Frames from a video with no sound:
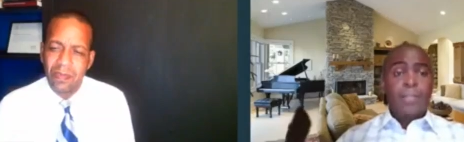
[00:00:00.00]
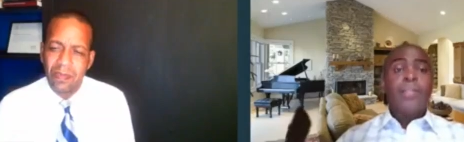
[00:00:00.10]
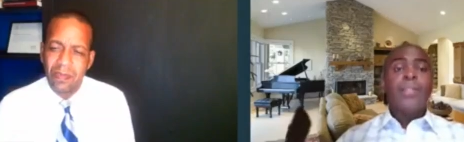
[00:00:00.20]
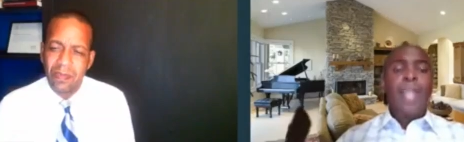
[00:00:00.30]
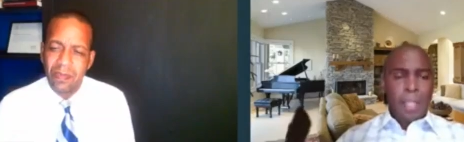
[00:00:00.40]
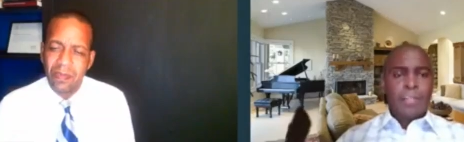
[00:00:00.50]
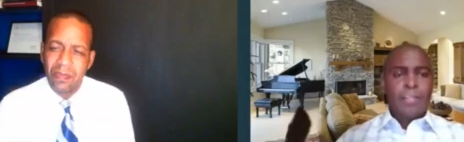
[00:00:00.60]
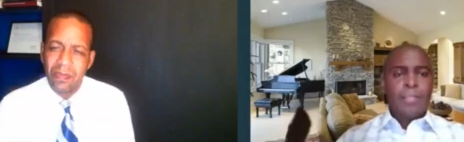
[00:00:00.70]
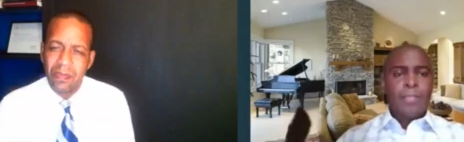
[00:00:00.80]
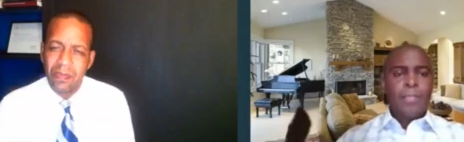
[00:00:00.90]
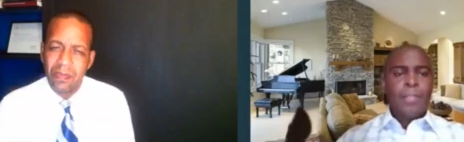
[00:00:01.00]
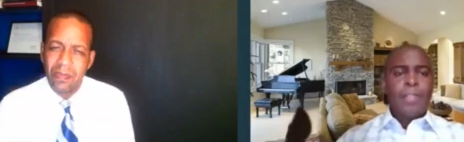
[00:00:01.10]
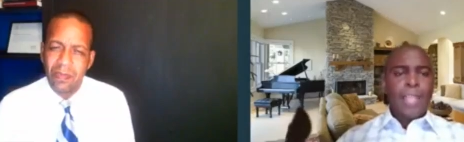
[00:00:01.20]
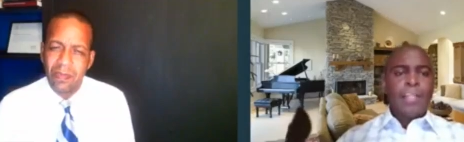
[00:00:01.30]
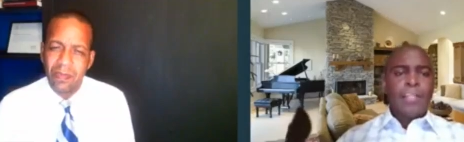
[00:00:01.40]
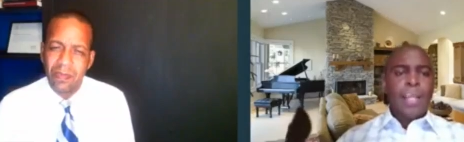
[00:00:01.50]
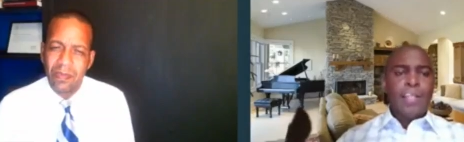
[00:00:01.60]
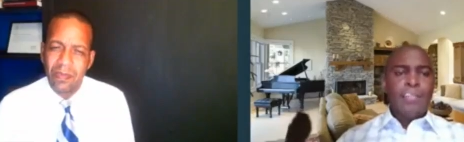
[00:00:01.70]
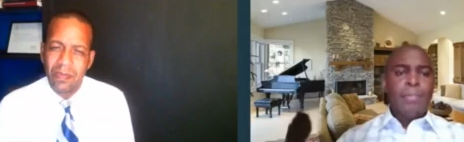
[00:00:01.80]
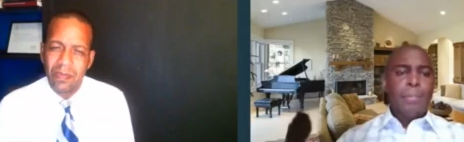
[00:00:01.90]
Speaker 1: not that
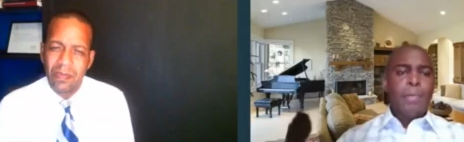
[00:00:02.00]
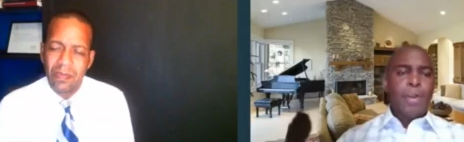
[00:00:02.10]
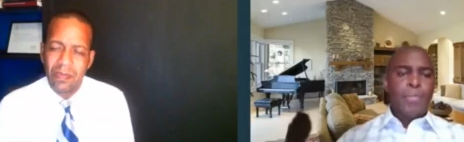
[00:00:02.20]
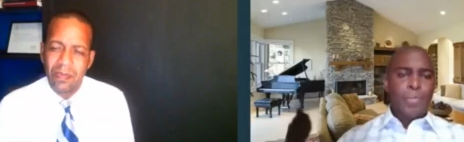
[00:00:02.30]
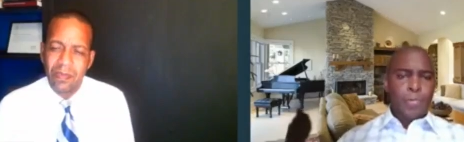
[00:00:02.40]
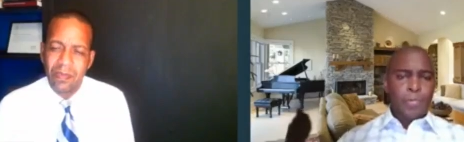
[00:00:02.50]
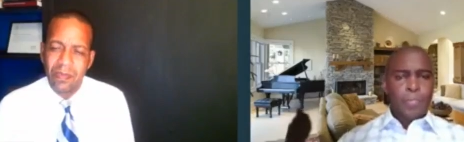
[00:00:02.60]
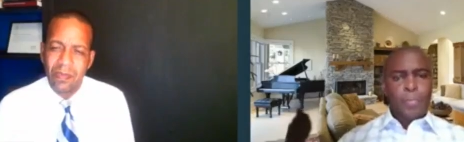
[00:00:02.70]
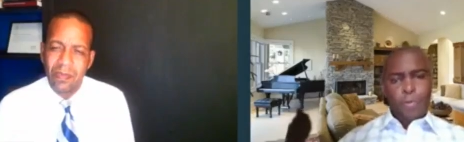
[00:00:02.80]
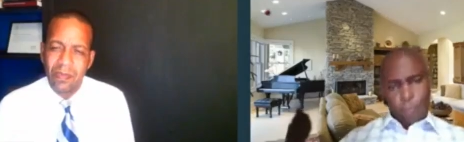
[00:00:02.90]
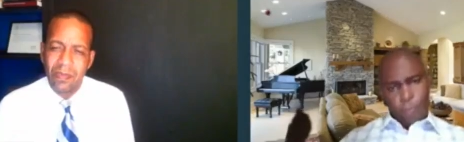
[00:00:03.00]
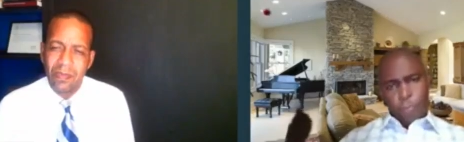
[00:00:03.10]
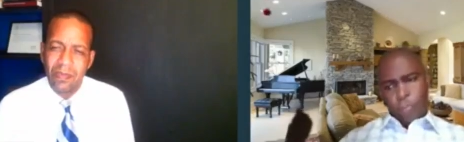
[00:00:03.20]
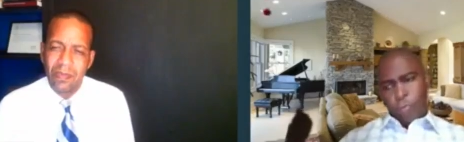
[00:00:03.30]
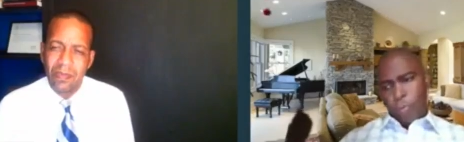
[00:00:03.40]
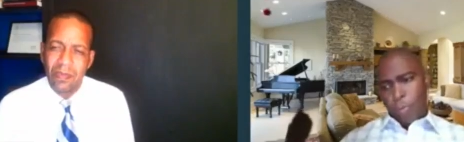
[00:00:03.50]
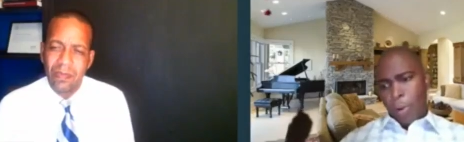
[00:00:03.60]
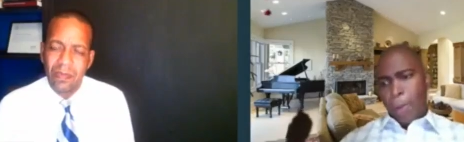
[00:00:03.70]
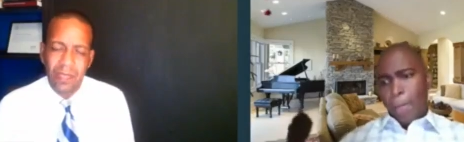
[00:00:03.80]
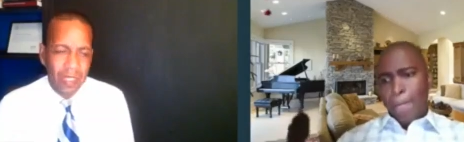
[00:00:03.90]
dancing partner. Over to you,
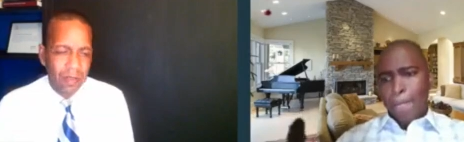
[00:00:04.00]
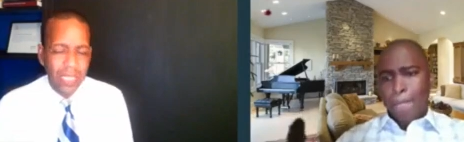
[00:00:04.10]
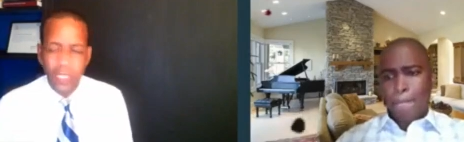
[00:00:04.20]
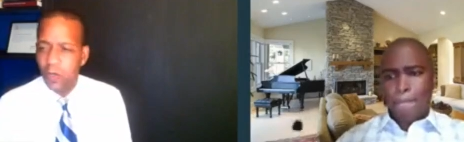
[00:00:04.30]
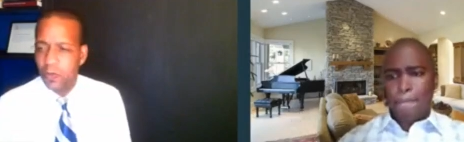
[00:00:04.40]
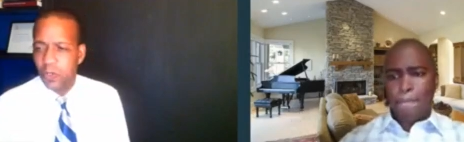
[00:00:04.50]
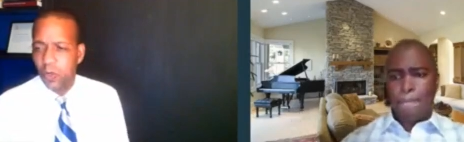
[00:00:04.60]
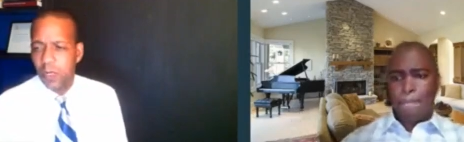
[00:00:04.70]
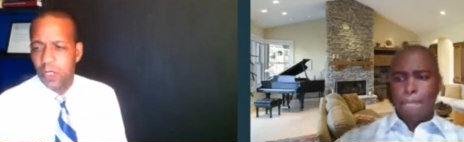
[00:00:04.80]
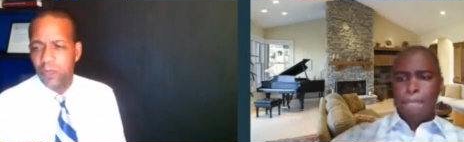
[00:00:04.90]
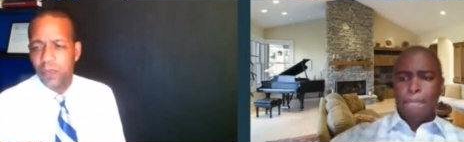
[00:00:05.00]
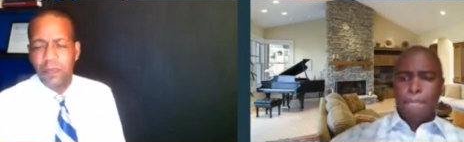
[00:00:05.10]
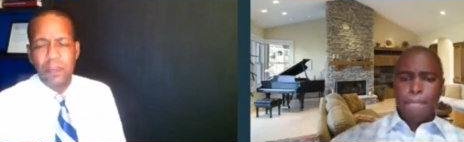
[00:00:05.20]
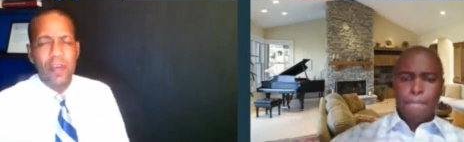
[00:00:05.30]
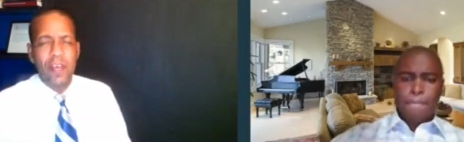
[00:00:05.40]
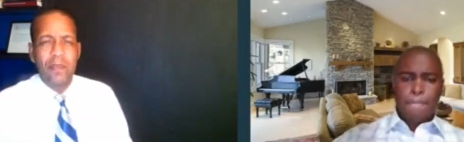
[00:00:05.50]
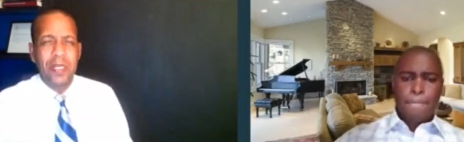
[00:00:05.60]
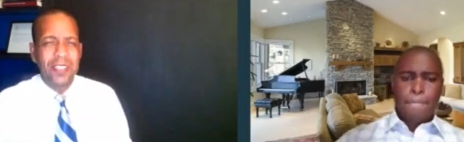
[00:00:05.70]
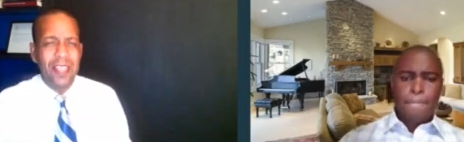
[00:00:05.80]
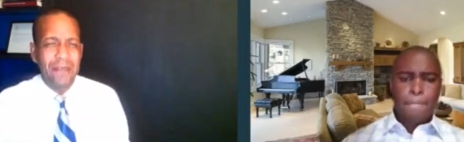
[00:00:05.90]
Mark.
Speaker 2: Thank you so much. 55
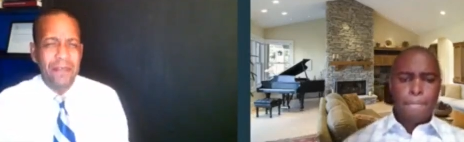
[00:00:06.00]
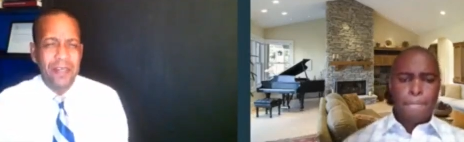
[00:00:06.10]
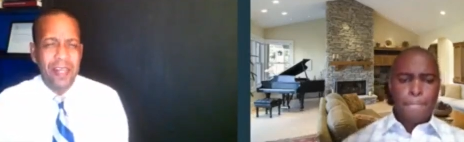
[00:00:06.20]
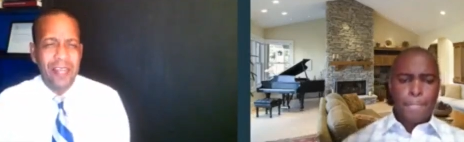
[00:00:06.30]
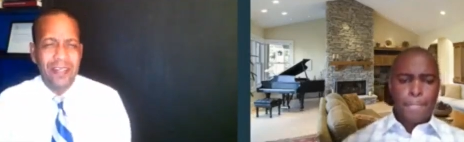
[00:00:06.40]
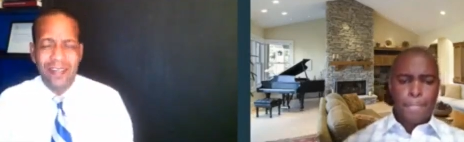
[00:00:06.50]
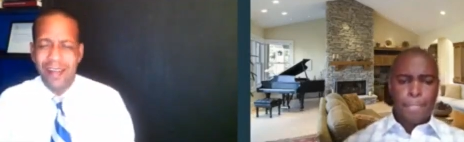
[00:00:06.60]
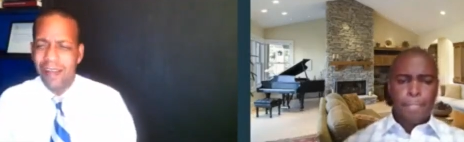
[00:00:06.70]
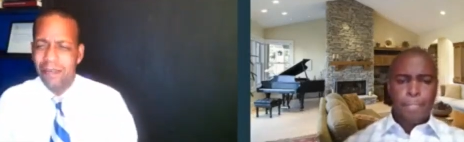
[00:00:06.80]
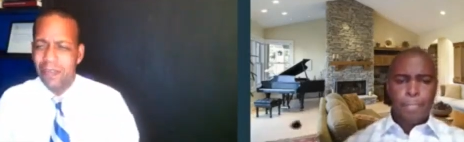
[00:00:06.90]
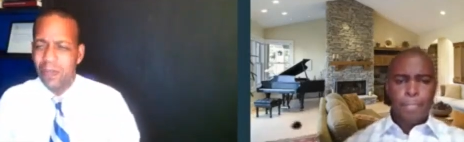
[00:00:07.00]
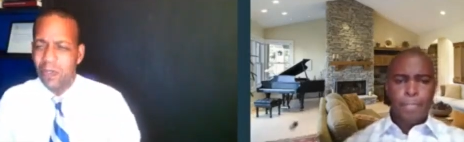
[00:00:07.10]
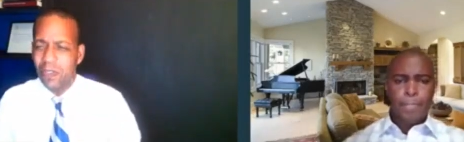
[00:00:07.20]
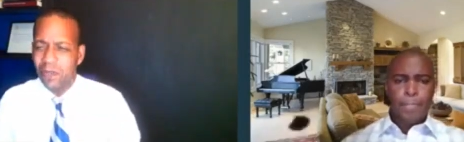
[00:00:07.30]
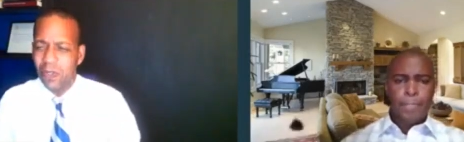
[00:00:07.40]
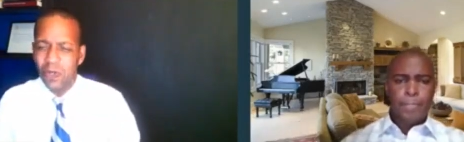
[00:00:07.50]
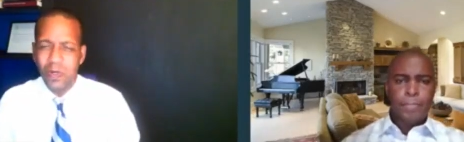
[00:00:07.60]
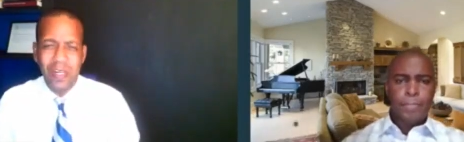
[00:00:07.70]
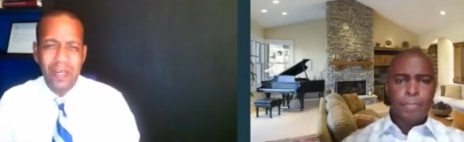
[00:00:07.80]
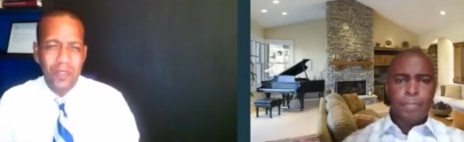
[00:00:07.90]
minutes after 9 o'clock. For those of you who are
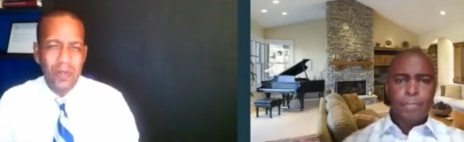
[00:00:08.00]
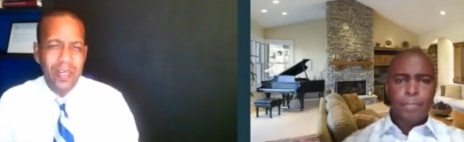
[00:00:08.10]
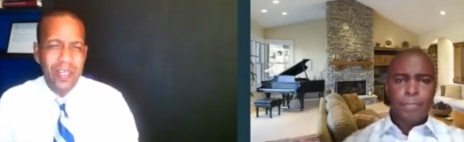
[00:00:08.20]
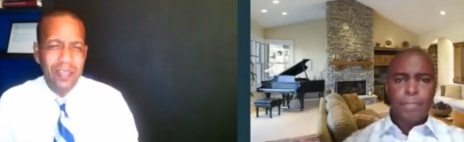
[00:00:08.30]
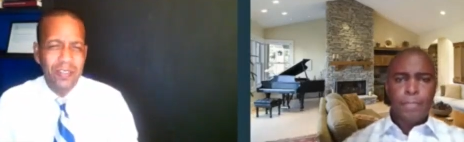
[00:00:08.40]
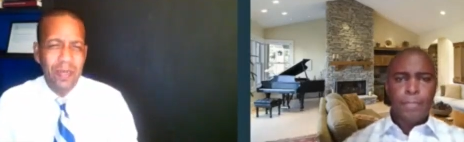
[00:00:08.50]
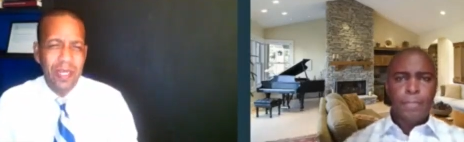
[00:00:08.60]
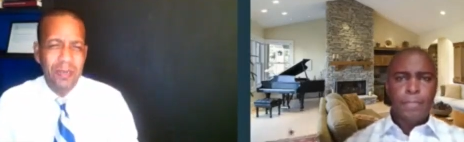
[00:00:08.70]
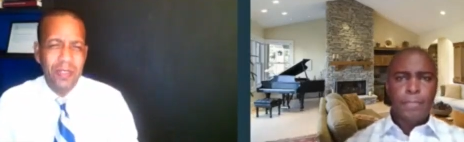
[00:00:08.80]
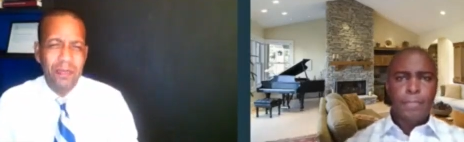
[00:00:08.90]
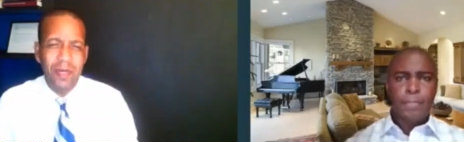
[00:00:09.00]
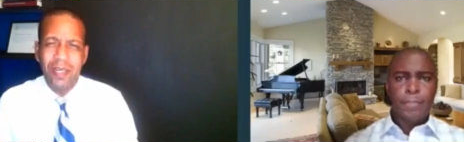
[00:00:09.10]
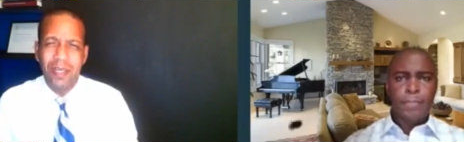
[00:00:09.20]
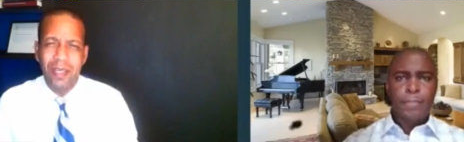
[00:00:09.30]
now joining us, my name is Mark